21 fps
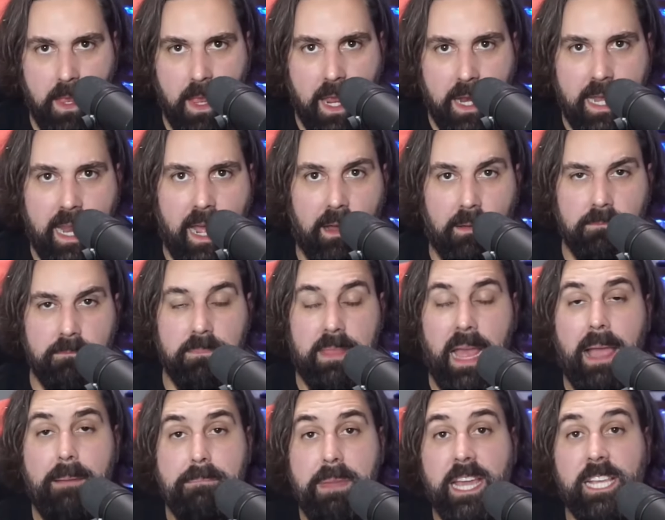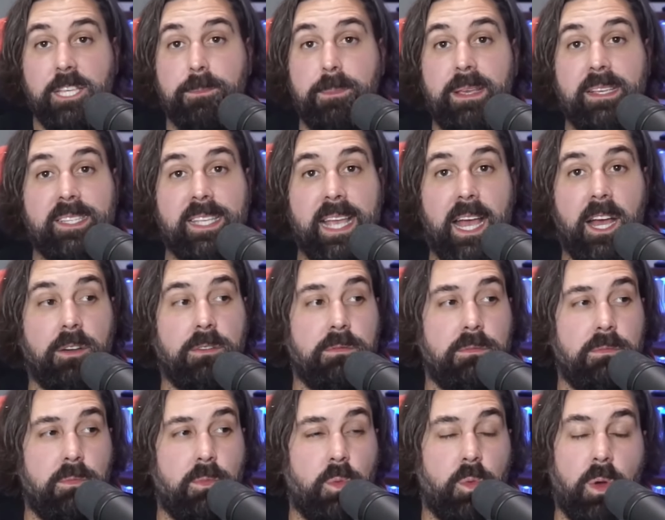Now, that makes me
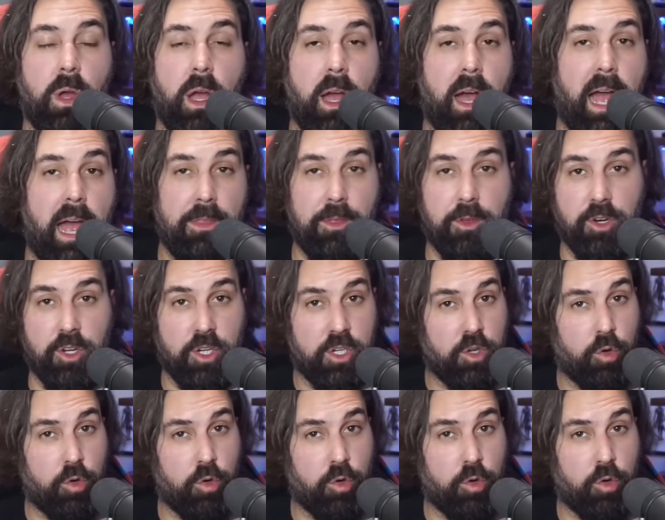sound either